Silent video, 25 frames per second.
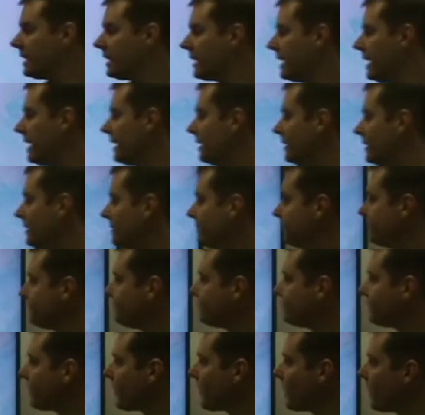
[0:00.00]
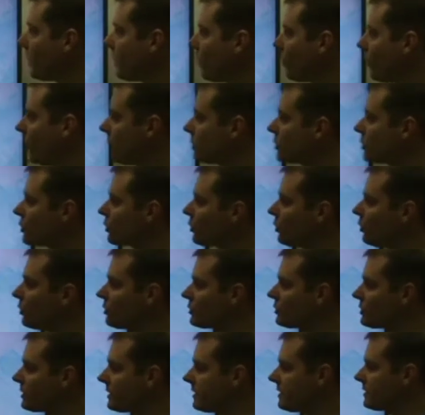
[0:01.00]
Now, once Tor
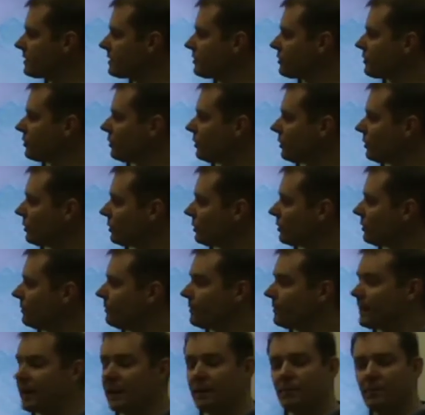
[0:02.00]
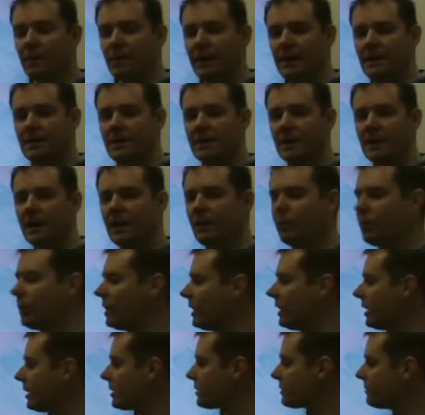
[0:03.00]
is installed, it basically
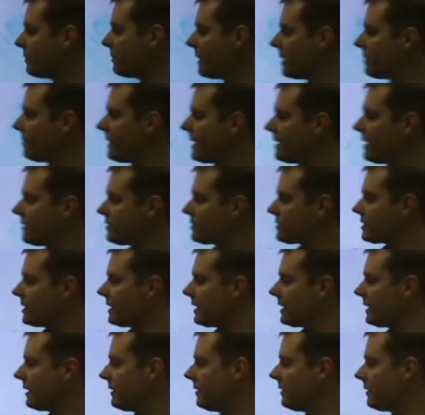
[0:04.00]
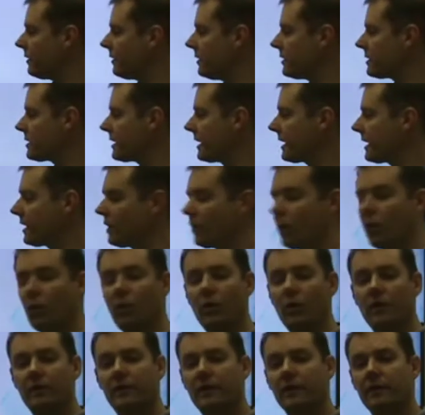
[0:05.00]
works by bouncing the signal
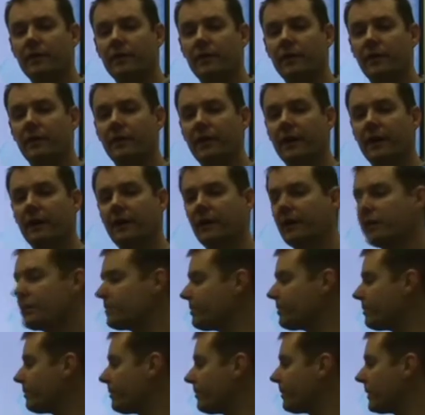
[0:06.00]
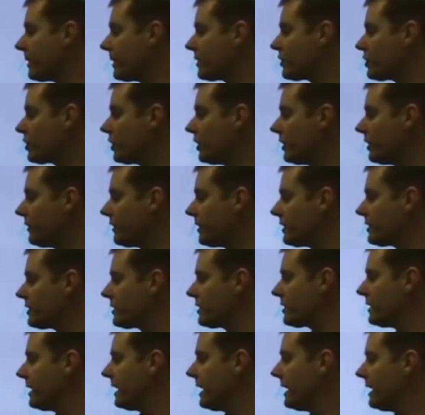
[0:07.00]
off different various
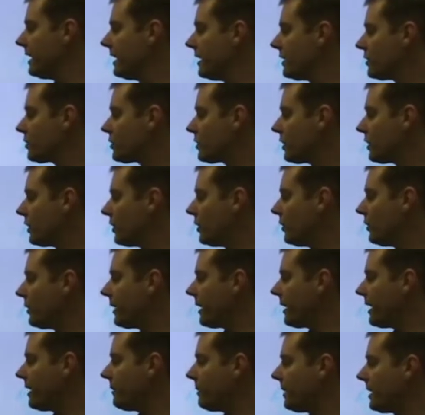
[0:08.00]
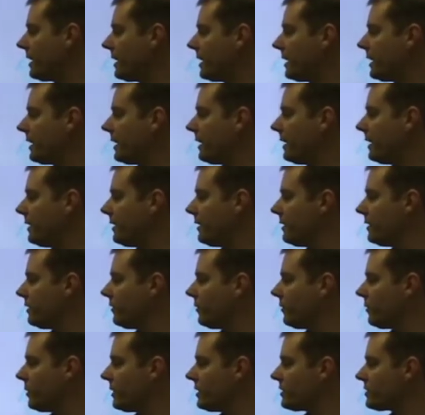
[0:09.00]
servers, so thereby
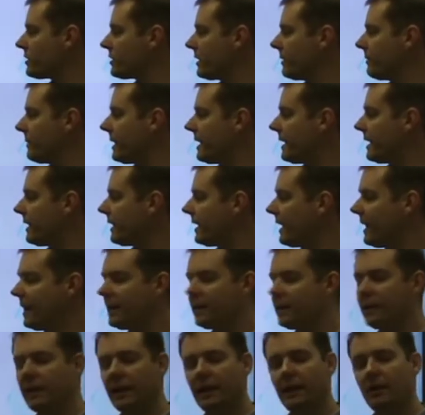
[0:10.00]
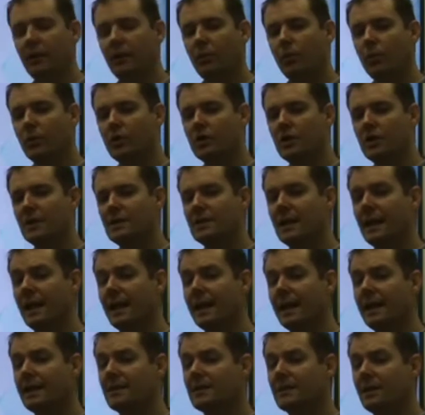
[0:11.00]
resembling the onion, which is
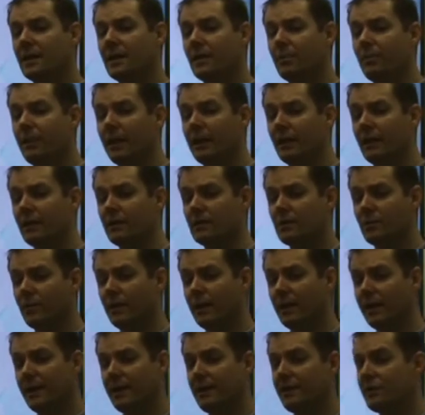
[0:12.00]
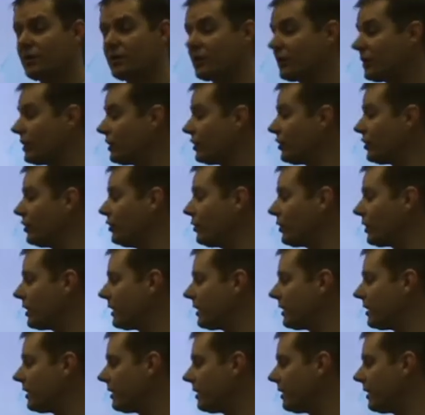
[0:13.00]
layers that it peels away so that you
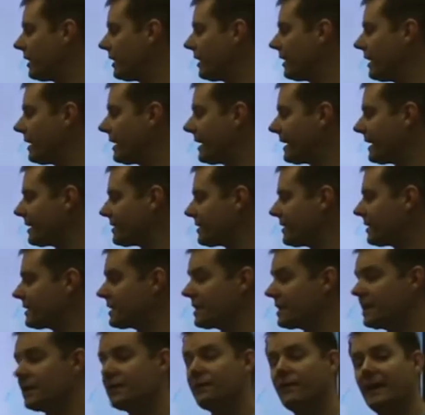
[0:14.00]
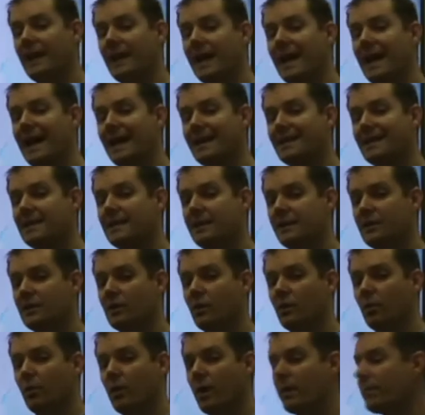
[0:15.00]
can successfully access
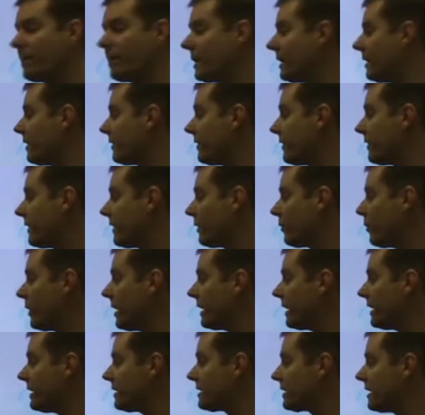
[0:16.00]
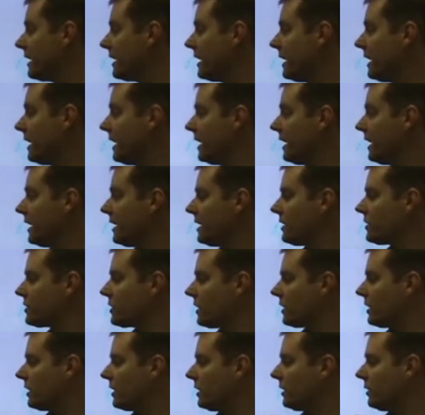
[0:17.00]
the web in different ways.
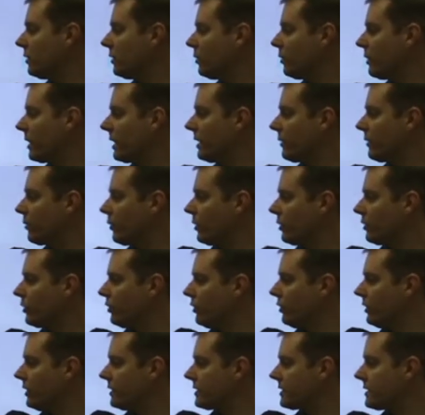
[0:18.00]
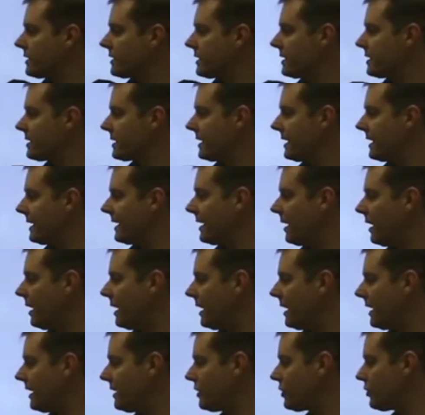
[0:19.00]
So what it will do is it
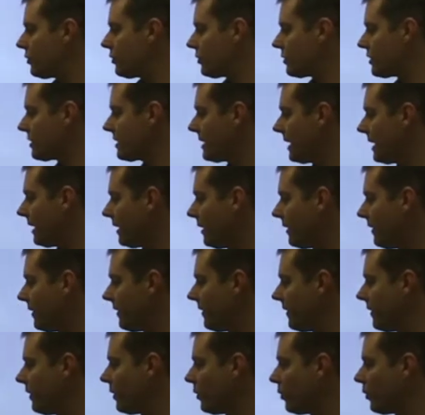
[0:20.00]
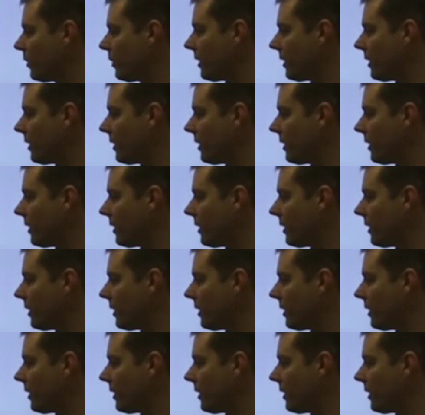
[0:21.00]
hides yourself